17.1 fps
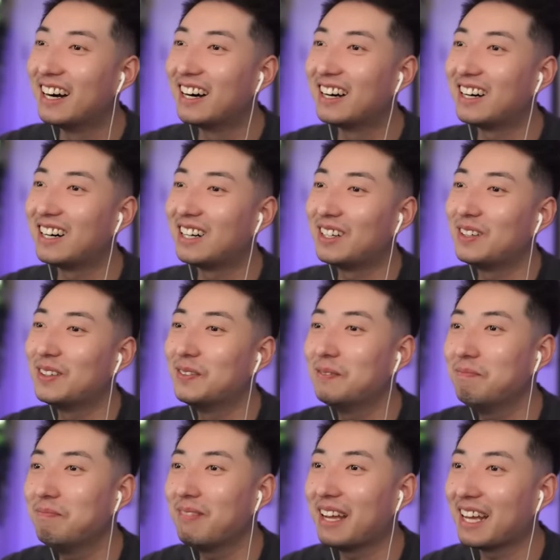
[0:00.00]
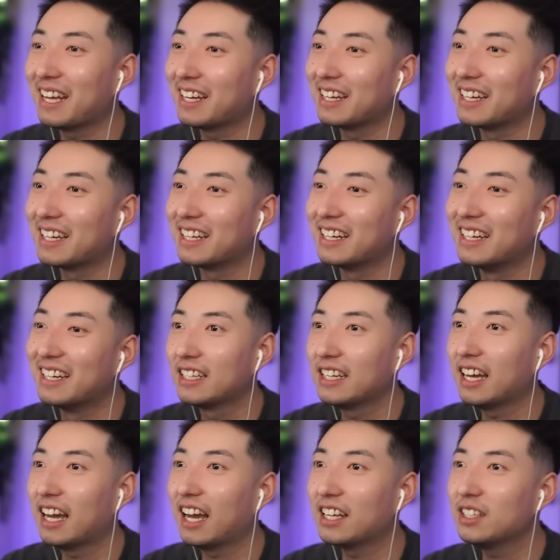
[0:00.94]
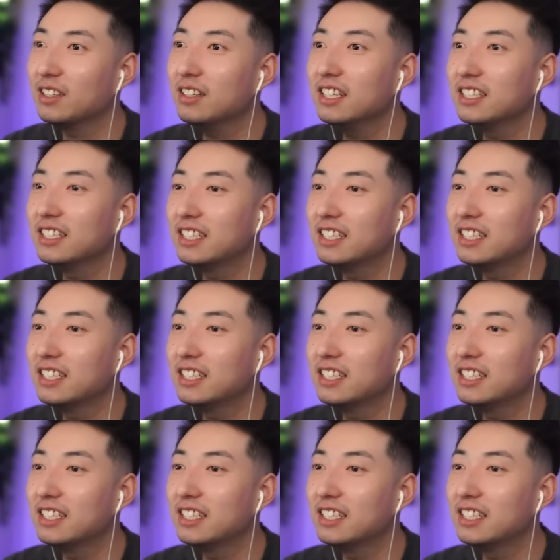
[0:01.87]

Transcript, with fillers: Oh man. Yeah, you did